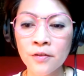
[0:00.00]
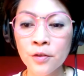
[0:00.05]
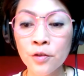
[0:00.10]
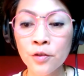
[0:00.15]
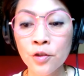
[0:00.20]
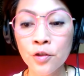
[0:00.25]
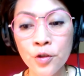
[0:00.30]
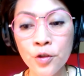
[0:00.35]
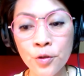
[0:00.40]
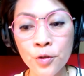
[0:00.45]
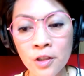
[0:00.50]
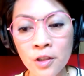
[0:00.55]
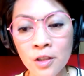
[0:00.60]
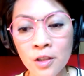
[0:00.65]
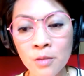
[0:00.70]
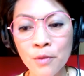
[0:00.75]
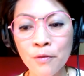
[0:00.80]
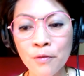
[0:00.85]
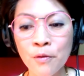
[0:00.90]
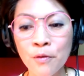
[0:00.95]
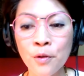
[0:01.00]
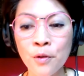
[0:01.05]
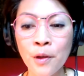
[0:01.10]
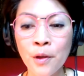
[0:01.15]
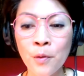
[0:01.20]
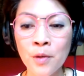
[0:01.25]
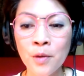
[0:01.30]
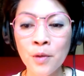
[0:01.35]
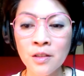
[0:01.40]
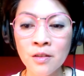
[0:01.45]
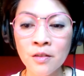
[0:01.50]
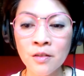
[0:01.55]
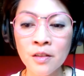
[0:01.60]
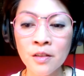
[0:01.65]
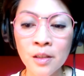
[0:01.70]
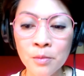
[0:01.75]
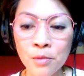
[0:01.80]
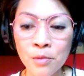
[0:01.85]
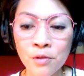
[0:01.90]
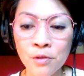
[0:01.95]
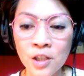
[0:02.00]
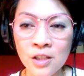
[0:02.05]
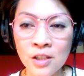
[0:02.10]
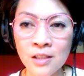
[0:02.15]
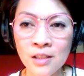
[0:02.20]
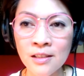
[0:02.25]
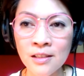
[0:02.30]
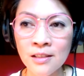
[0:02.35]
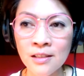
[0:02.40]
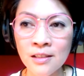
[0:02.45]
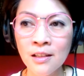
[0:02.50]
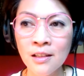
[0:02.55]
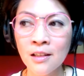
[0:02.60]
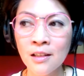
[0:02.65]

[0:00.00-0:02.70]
to the jury before they went into deliberations.